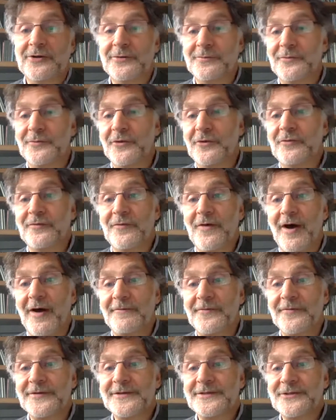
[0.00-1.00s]
to move
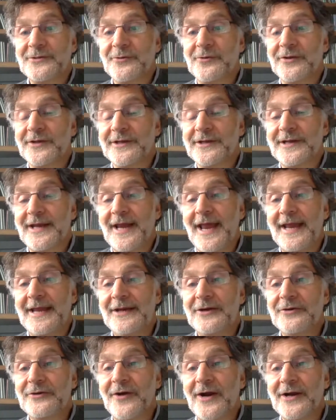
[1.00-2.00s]
off of the stool in
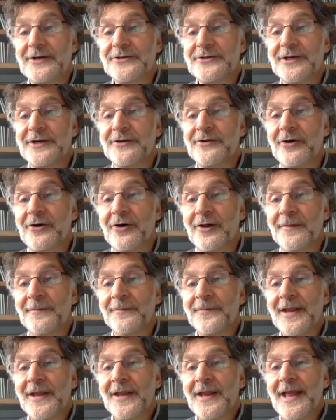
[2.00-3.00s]
any direction at all.